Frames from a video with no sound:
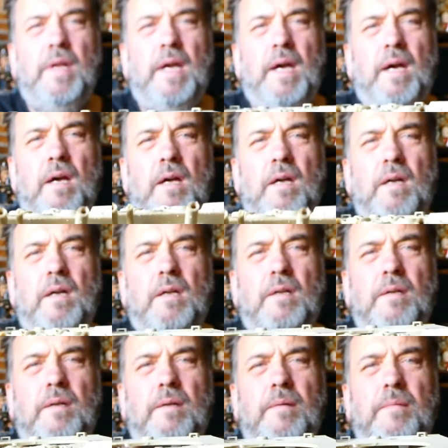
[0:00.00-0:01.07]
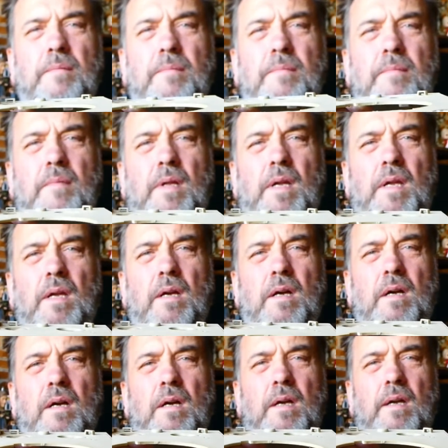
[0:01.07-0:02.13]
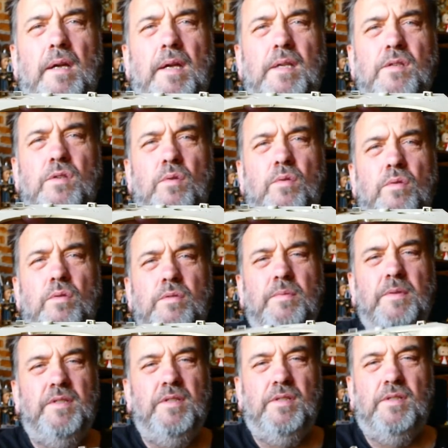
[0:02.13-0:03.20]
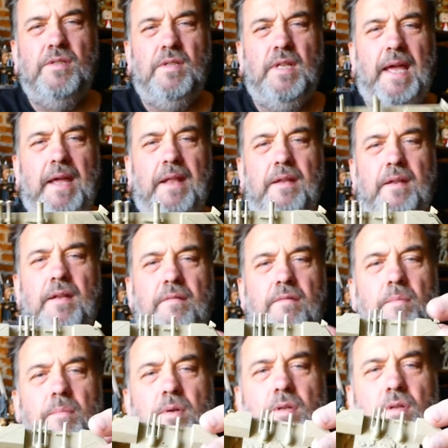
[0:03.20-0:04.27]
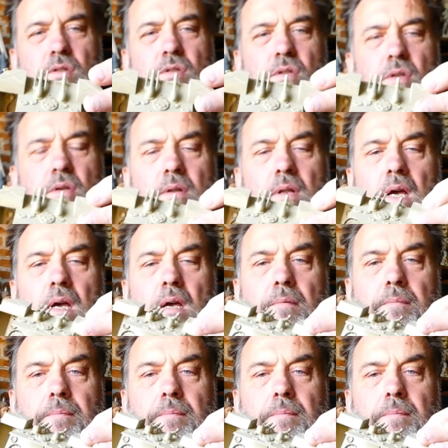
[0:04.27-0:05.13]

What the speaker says: out the exhaust, which is standard. Everybody should do that.